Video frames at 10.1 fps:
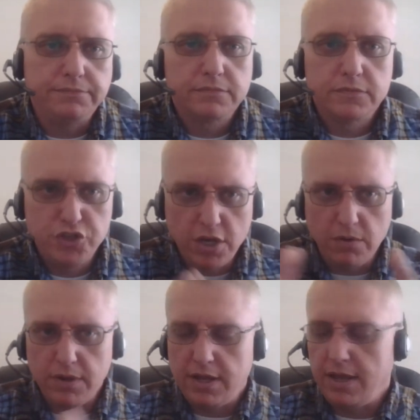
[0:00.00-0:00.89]

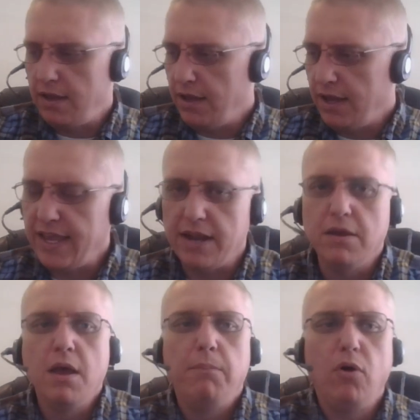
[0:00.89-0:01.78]
So, again,
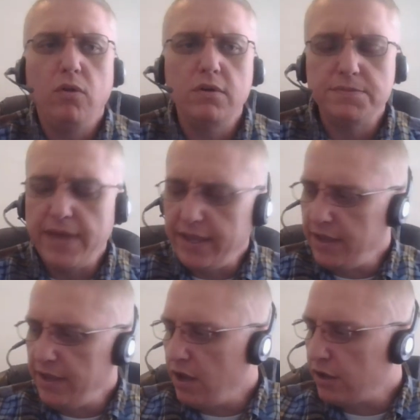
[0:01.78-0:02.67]
Paul is
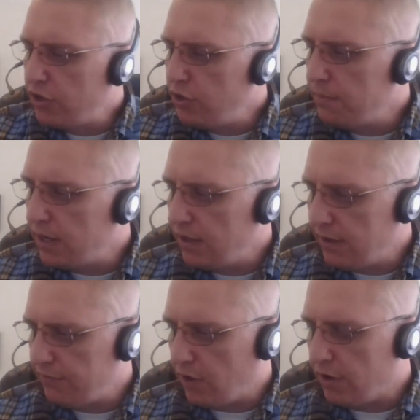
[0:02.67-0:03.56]
making a
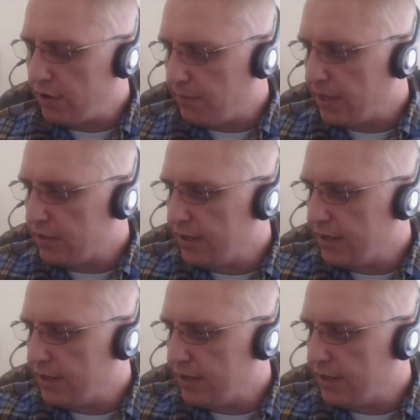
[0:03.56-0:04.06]
cumulative argument,